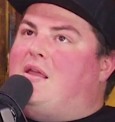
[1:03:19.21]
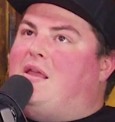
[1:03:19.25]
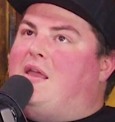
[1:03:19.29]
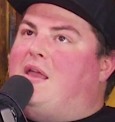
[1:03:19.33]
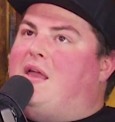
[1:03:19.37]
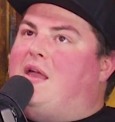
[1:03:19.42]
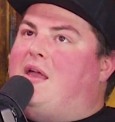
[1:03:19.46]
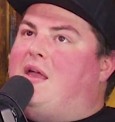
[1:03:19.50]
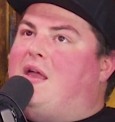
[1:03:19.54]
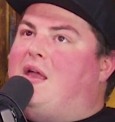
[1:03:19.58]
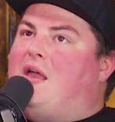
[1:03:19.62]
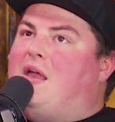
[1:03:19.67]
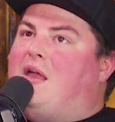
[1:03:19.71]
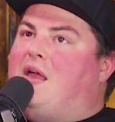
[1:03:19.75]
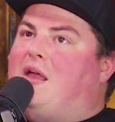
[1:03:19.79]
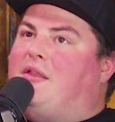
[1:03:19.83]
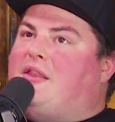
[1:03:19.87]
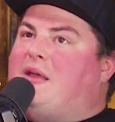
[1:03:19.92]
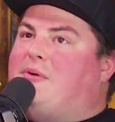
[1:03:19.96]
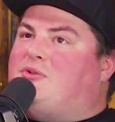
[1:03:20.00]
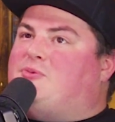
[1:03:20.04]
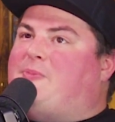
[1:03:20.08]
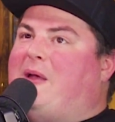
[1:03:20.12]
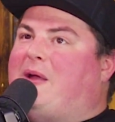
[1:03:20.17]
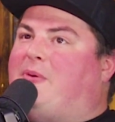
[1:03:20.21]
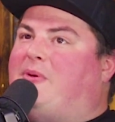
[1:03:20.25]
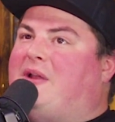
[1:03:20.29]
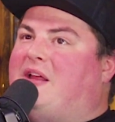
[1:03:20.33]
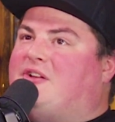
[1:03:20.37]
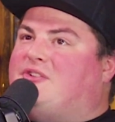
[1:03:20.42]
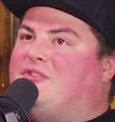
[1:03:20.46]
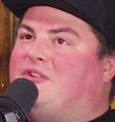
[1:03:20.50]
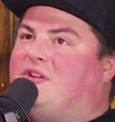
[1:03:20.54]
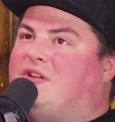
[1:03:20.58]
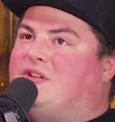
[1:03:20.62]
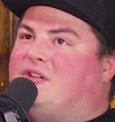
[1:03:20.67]
Yeah, that was back when
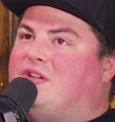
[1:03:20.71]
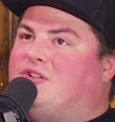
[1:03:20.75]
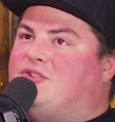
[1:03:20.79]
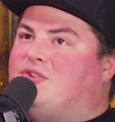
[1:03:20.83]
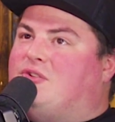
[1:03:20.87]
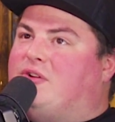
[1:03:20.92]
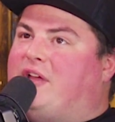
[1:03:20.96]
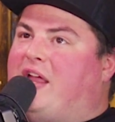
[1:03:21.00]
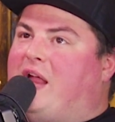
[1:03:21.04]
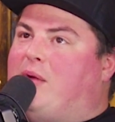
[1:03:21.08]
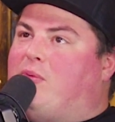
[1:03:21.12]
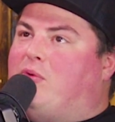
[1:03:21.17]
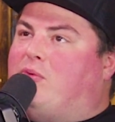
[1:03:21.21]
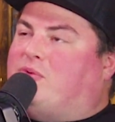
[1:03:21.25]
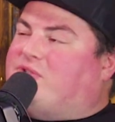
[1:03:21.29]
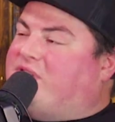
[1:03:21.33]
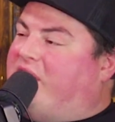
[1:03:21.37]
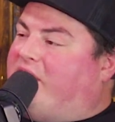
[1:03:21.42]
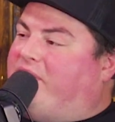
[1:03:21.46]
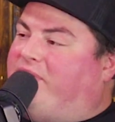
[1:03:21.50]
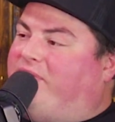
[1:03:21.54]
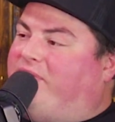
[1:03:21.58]
having a digital camera was like a